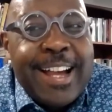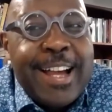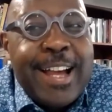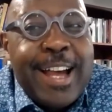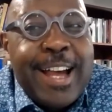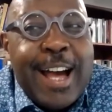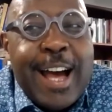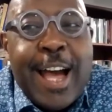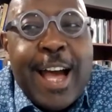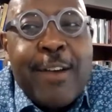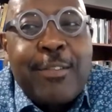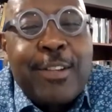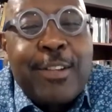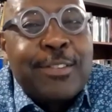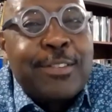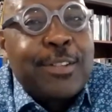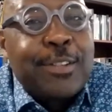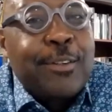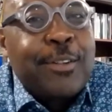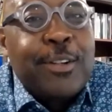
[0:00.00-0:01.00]
I've
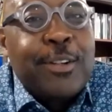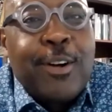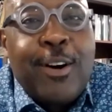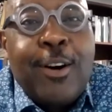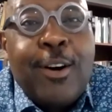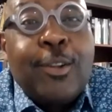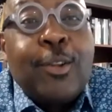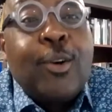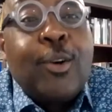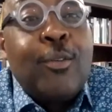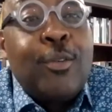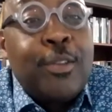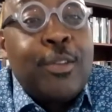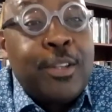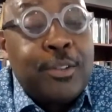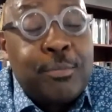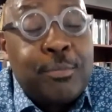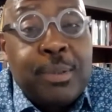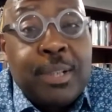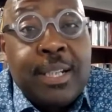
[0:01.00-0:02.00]
consulted all over this
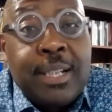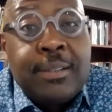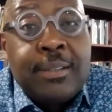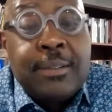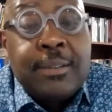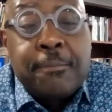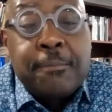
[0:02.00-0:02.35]
place.